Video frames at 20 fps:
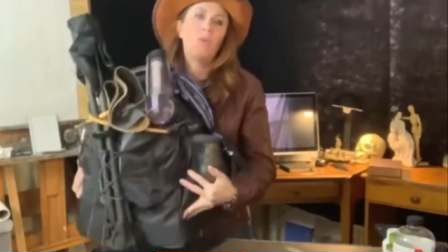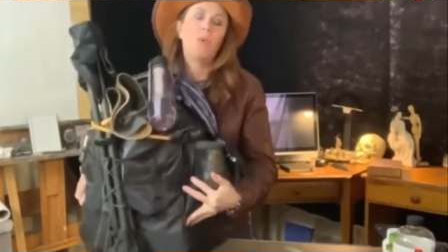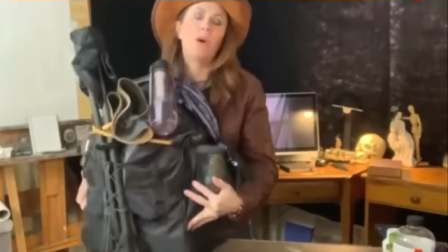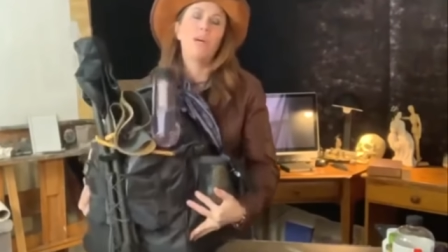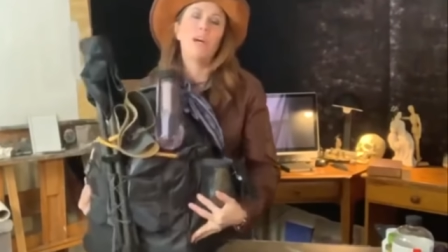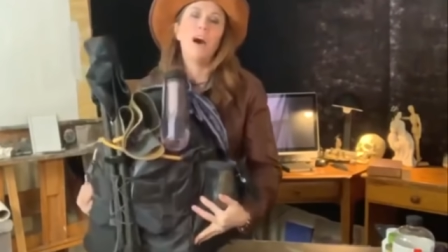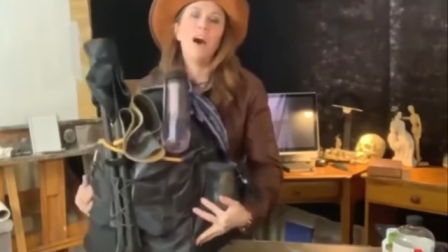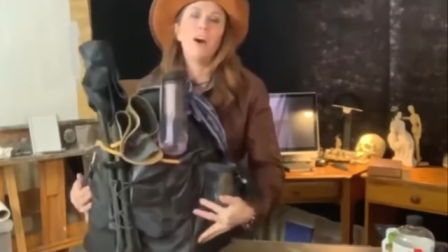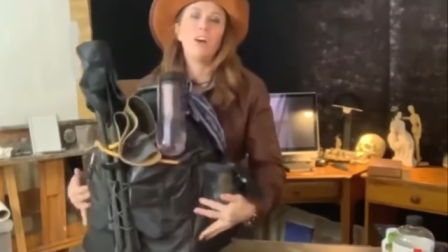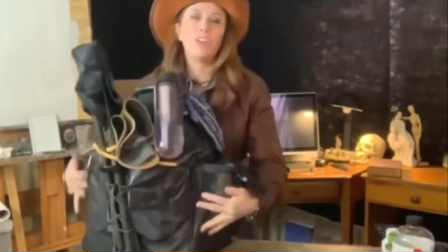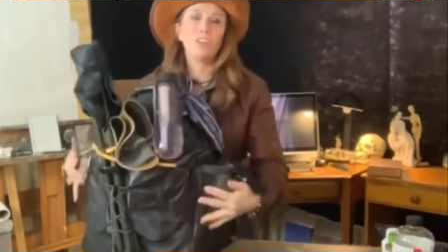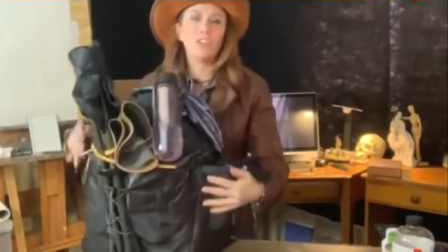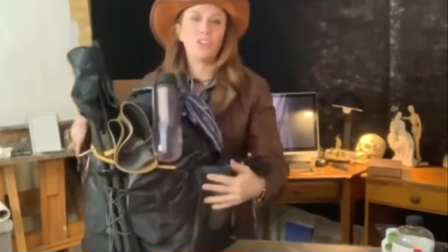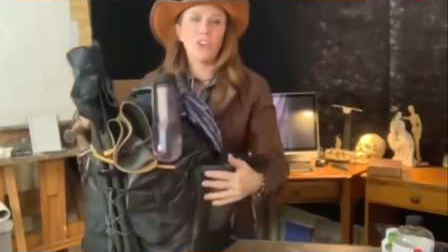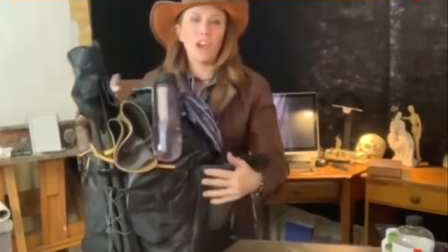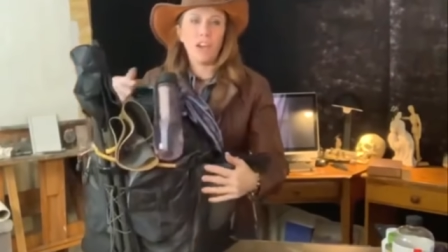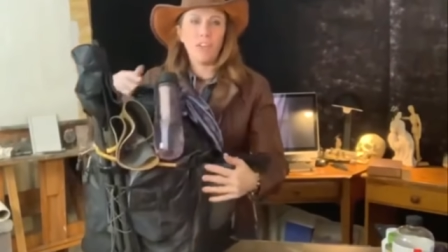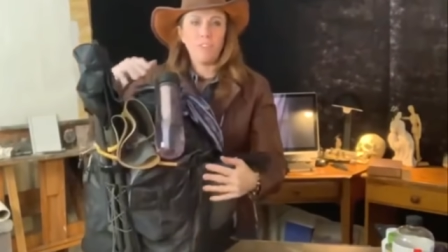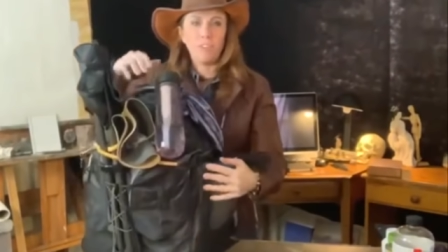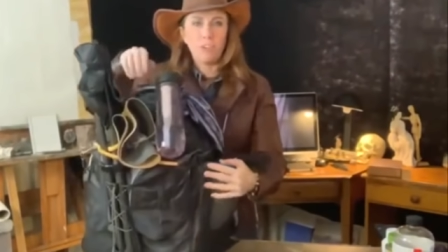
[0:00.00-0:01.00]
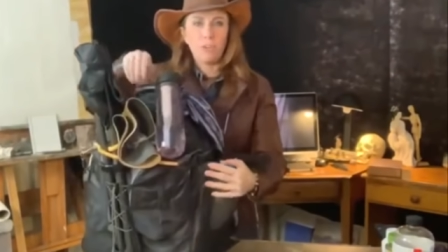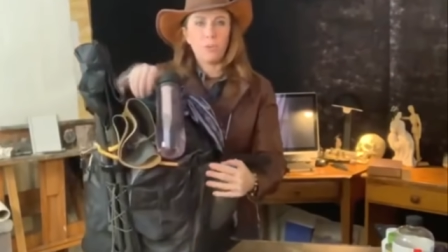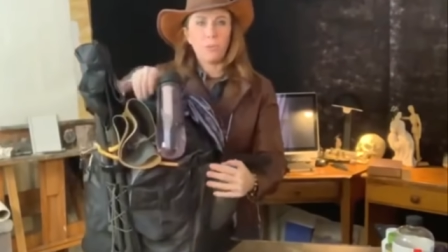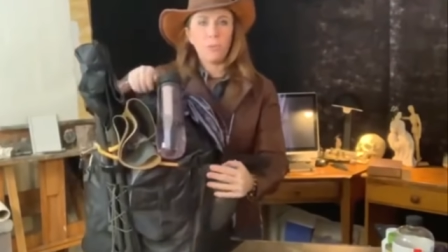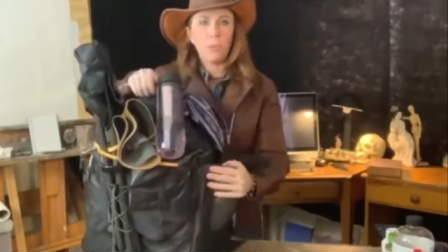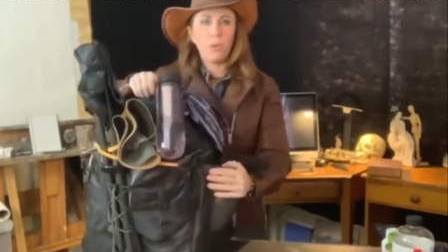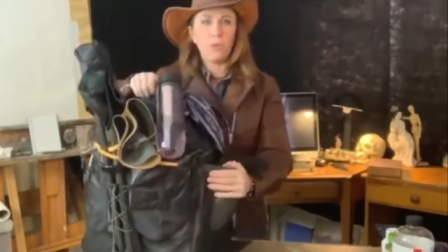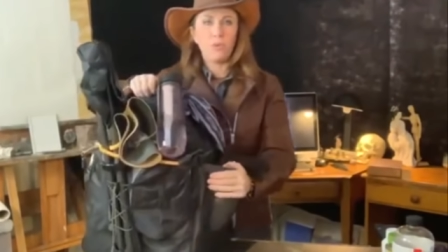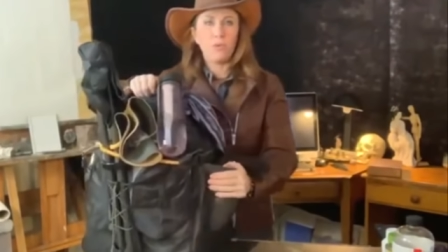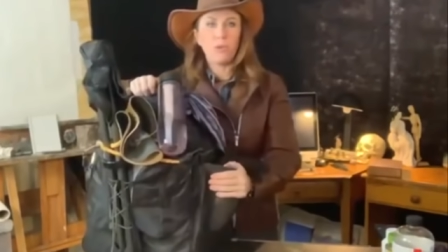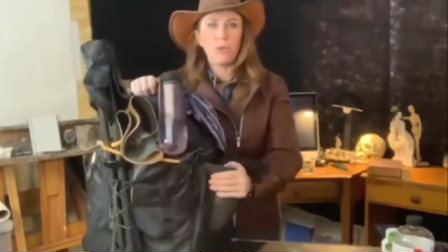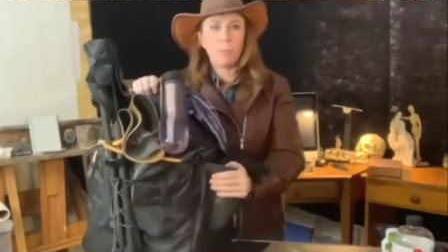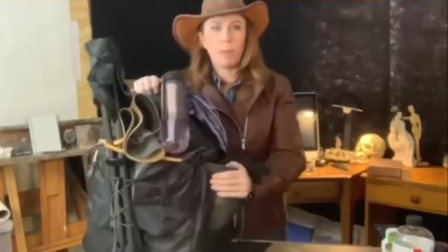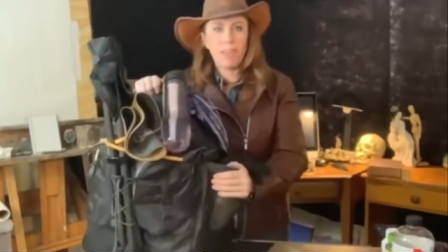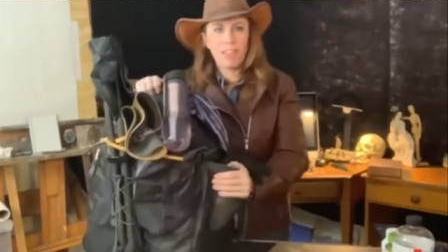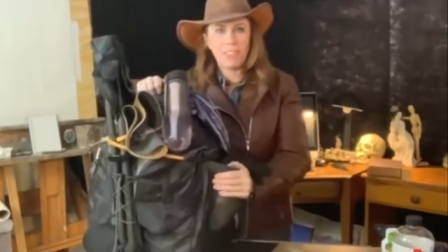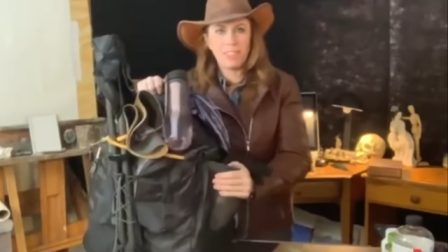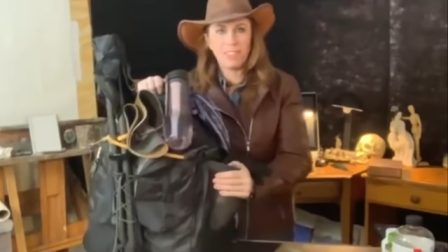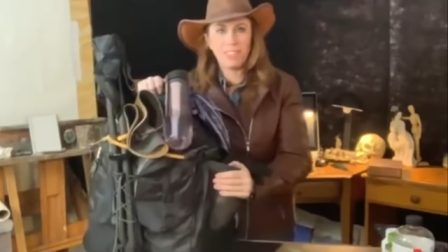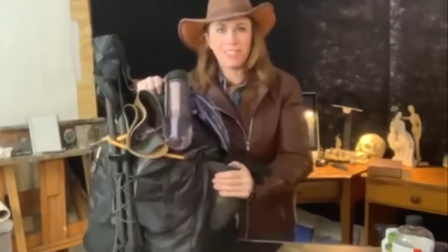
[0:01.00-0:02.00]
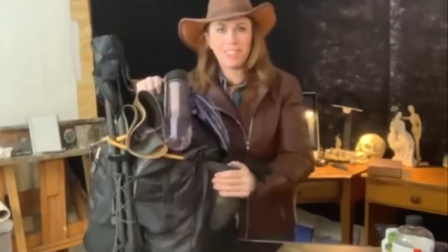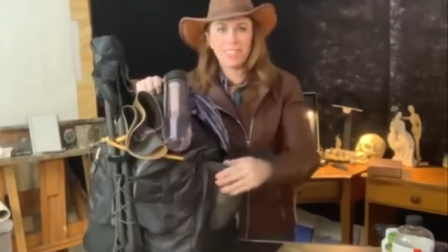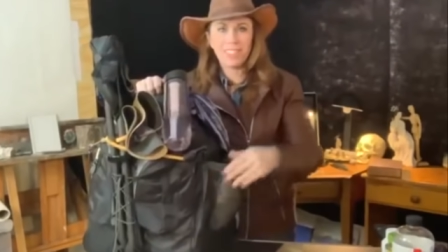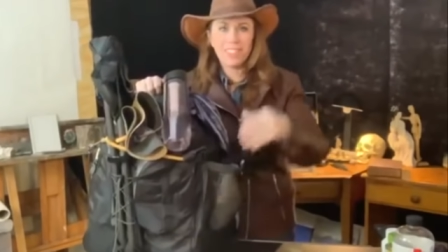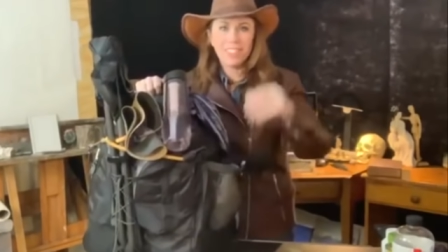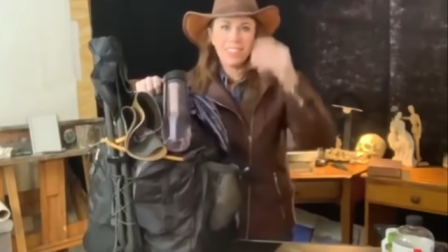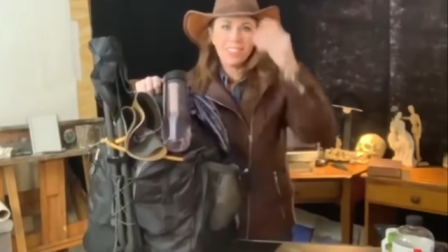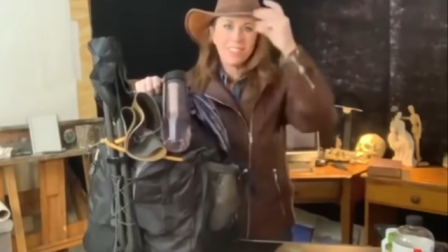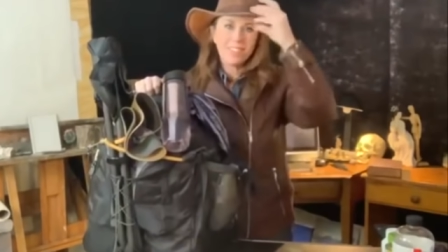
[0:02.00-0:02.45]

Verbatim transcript: what, how to travel with your paints.